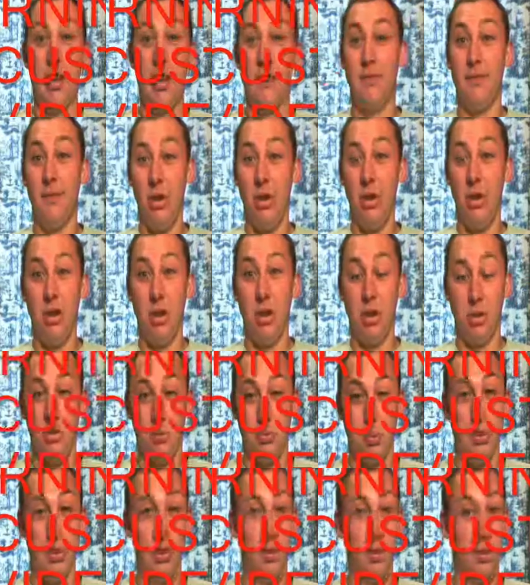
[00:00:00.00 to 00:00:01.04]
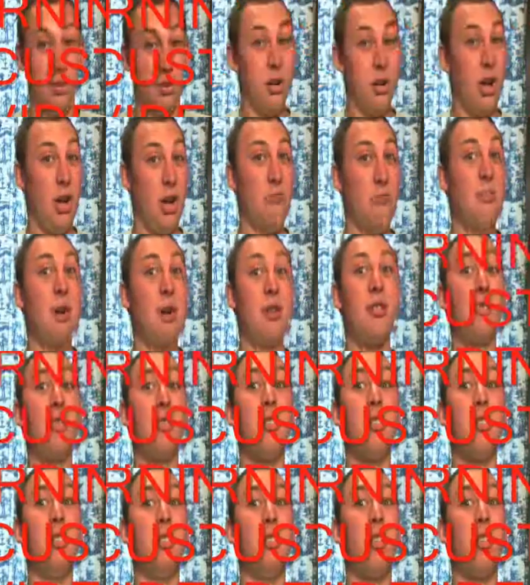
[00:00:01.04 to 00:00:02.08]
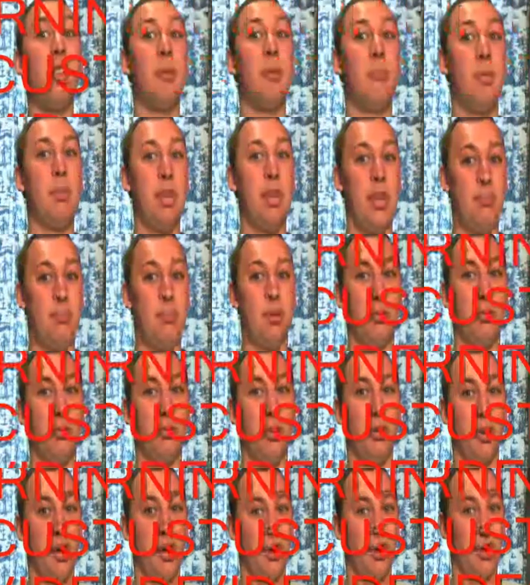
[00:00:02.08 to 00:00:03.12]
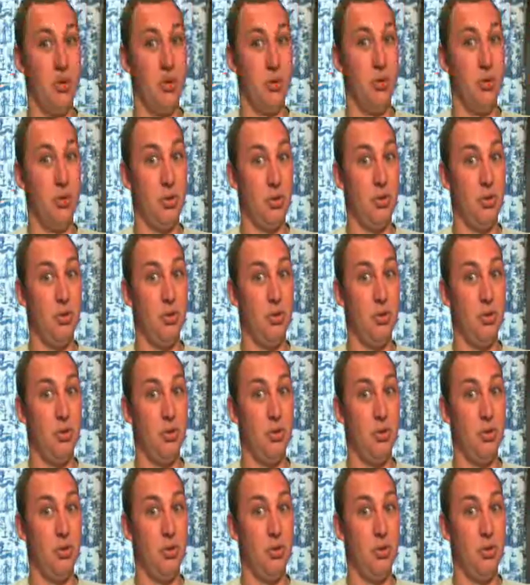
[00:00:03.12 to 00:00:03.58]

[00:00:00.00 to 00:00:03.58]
I make videos, which is a lot better than a lot of people on